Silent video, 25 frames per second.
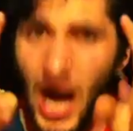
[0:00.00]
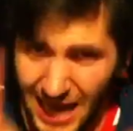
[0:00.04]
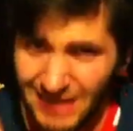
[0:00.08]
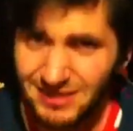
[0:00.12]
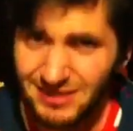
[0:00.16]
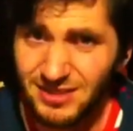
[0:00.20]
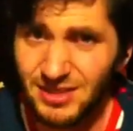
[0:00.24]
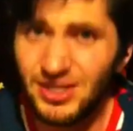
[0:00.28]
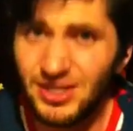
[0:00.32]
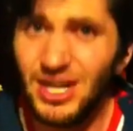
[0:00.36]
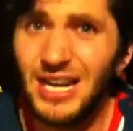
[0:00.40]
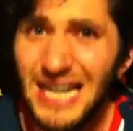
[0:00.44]

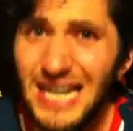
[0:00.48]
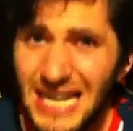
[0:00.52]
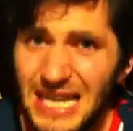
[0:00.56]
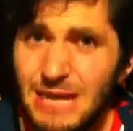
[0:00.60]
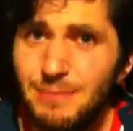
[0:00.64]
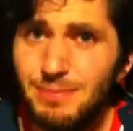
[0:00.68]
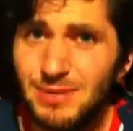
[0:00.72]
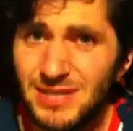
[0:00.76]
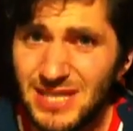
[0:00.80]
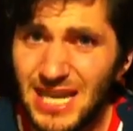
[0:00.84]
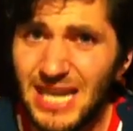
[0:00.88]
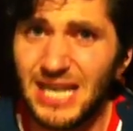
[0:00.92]
at the
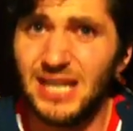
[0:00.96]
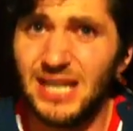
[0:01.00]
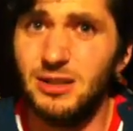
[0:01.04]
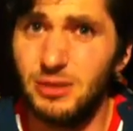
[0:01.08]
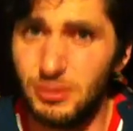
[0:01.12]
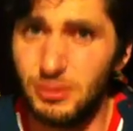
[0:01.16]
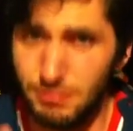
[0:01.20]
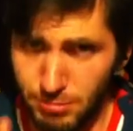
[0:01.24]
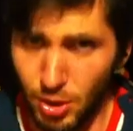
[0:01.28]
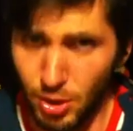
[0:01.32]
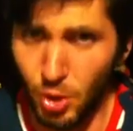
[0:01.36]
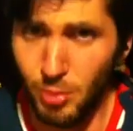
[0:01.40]
leap
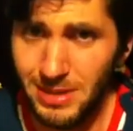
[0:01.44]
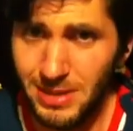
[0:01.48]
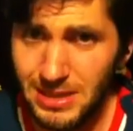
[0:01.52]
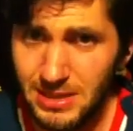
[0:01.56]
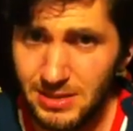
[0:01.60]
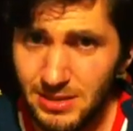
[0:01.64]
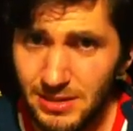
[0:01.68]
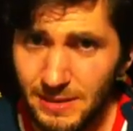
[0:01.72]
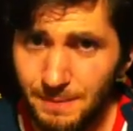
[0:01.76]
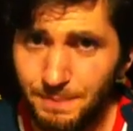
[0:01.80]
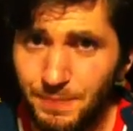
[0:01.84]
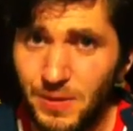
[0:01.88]
second
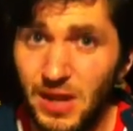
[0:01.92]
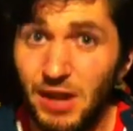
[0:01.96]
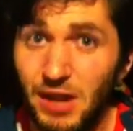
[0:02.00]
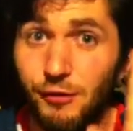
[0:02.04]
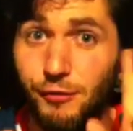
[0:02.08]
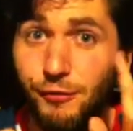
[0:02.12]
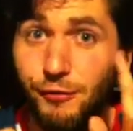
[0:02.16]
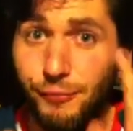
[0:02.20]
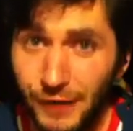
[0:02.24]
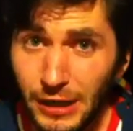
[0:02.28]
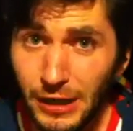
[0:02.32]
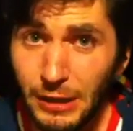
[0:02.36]
moment,
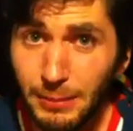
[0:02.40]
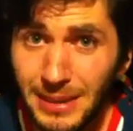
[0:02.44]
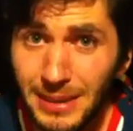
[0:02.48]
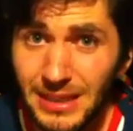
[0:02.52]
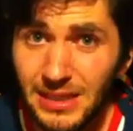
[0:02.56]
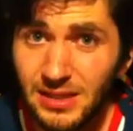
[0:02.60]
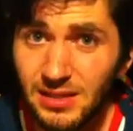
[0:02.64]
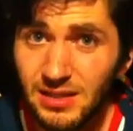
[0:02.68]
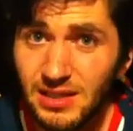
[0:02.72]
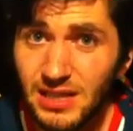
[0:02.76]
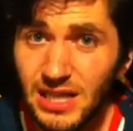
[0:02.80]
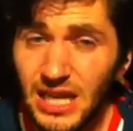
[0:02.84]
film
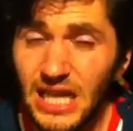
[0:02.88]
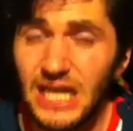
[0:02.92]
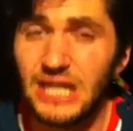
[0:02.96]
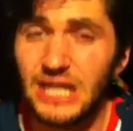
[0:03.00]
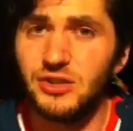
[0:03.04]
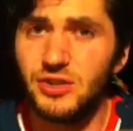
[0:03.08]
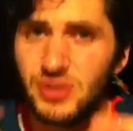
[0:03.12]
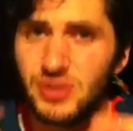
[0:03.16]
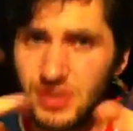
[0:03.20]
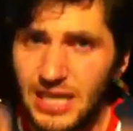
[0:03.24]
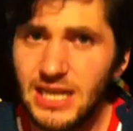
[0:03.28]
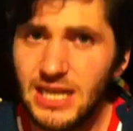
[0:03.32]
it,
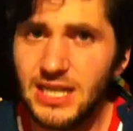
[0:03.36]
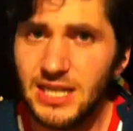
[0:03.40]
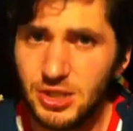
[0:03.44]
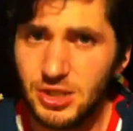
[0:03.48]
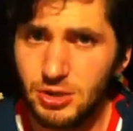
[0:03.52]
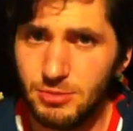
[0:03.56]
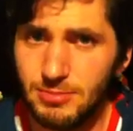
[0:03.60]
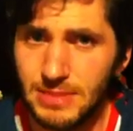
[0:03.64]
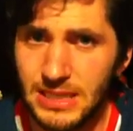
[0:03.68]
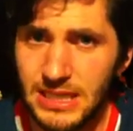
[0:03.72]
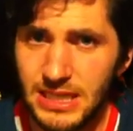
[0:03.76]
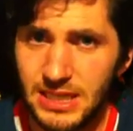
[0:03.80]
and send
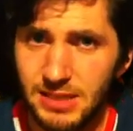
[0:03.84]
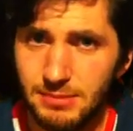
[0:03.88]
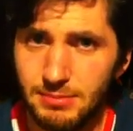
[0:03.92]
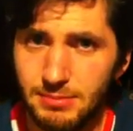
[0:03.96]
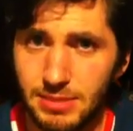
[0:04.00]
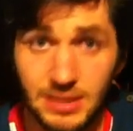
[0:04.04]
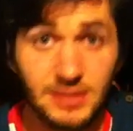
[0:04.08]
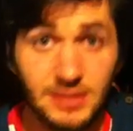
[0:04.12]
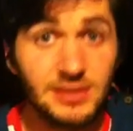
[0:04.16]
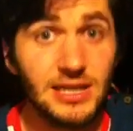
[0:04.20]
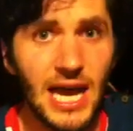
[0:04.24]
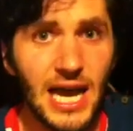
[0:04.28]
it to me
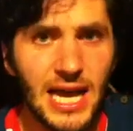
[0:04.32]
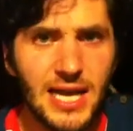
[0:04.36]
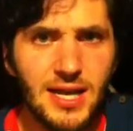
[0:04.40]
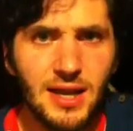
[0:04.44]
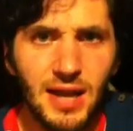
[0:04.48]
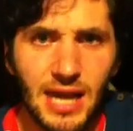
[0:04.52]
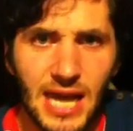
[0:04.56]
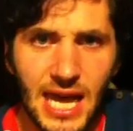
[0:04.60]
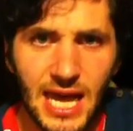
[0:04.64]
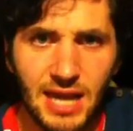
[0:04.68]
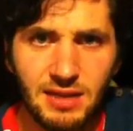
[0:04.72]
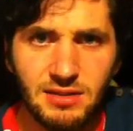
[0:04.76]
because I
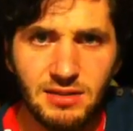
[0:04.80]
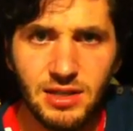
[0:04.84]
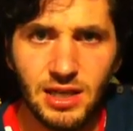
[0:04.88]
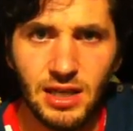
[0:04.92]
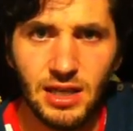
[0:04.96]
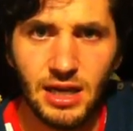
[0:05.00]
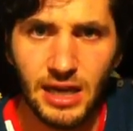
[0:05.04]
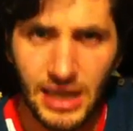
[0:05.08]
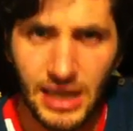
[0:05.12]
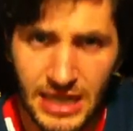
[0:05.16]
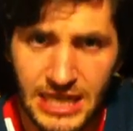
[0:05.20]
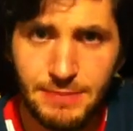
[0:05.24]
collect
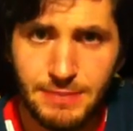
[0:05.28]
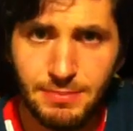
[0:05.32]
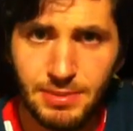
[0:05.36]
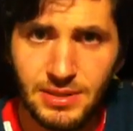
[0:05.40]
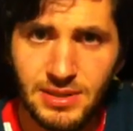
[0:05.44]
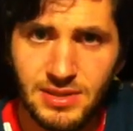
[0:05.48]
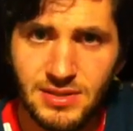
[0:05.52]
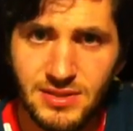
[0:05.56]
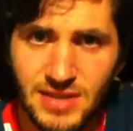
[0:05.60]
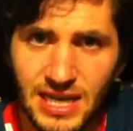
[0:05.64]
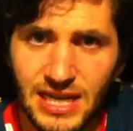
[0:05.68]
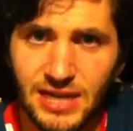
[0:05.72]
leap
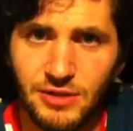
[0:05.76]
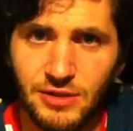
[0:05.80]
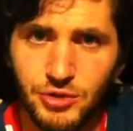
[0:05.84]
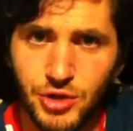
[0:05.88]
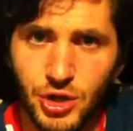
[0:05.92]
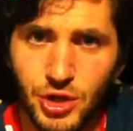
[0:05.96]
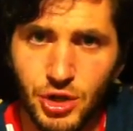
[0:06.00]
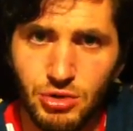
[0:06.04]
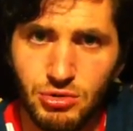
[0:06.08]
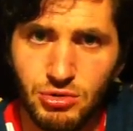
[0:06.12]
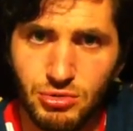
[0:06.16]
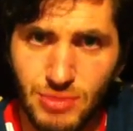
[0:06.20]

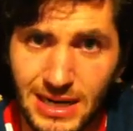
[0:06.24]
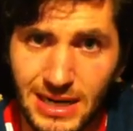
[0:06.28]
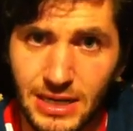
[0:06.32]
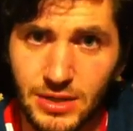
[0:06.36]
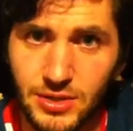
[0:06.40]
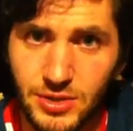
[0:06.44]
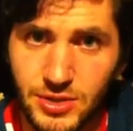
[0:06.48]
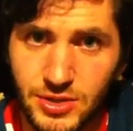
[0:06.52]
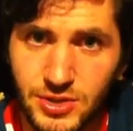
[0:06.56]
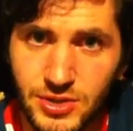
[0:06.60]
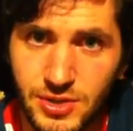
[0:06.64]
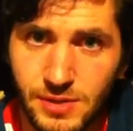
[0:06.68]
second
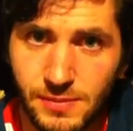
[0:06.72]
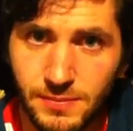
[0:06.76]
records.